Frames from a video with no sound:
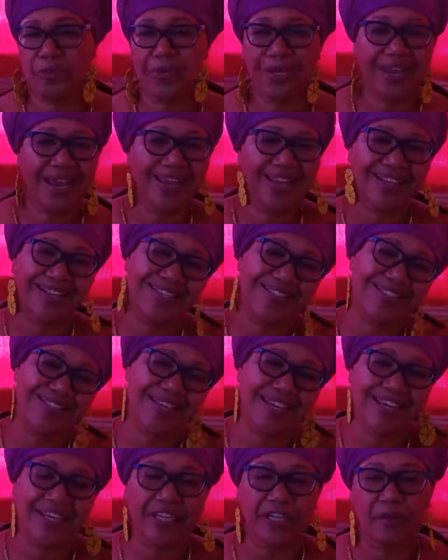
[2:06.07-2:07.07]
I kind of like to
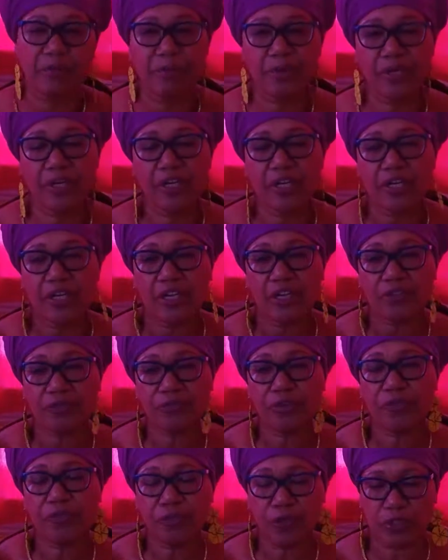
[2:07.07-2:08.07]
shake it in, but
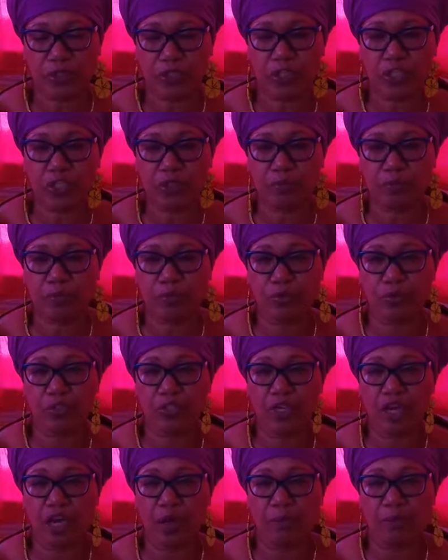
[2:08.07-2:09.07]
3 to 4 teaspoons
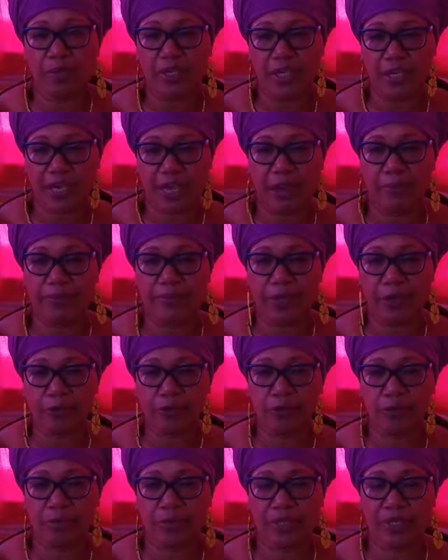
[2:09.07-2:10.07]
it comes out
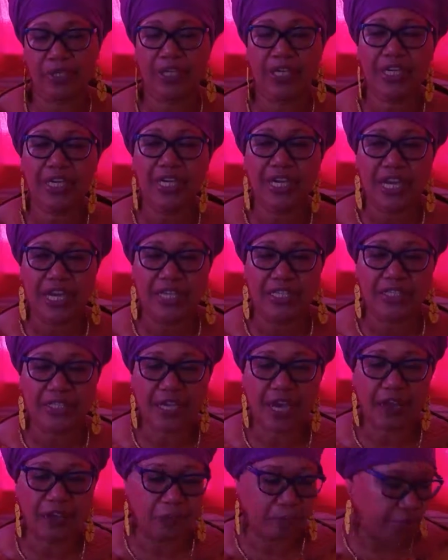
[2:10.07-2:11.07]
to be
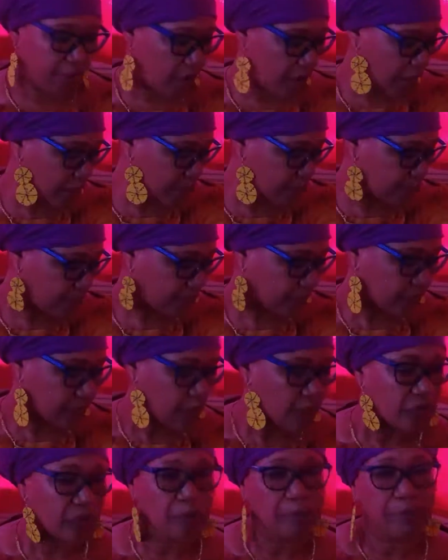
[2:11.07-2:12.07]
inside the pot.
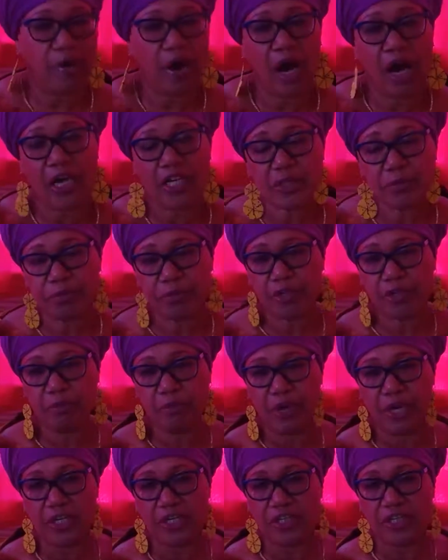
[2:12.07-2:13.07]
The pot is pretty
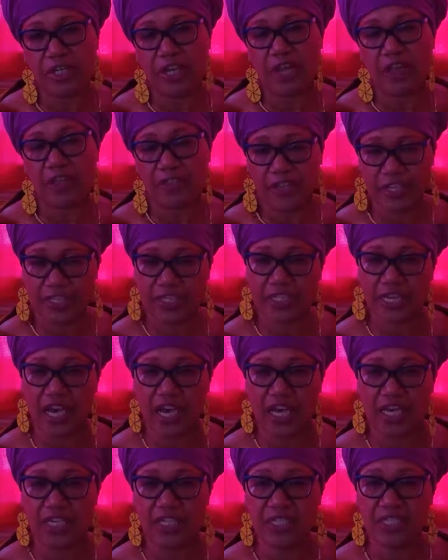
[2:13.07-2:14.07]
much this
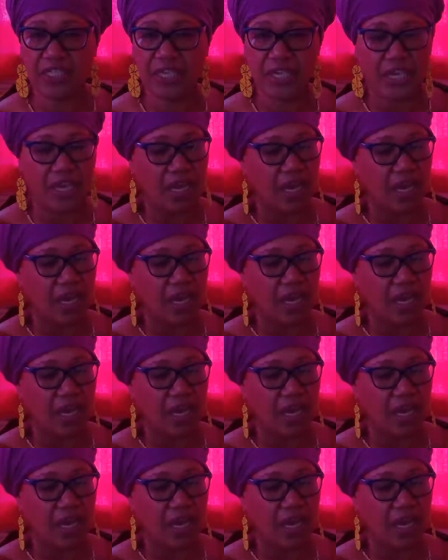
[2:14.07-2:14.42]
size.